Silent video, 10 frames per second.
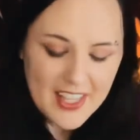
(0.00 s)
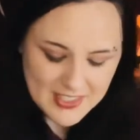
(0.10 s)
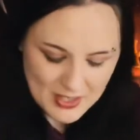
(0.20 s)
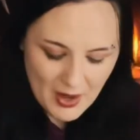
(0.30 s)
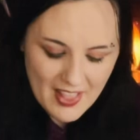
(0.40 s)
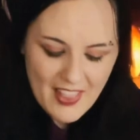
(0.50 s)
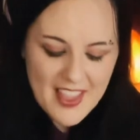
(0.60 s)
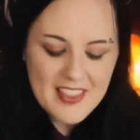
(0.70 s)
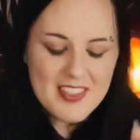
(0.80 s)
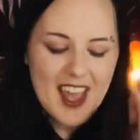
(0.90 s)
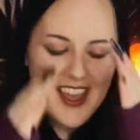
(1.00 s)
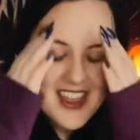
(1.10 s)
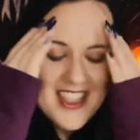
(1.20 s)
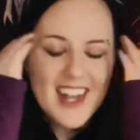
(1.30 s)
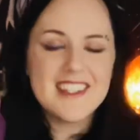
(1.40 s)
So I like
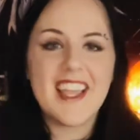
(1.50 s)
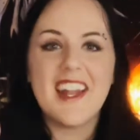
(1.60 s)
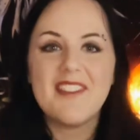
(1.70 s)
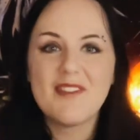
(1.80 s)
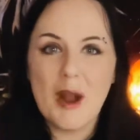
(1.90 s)
that that is kind of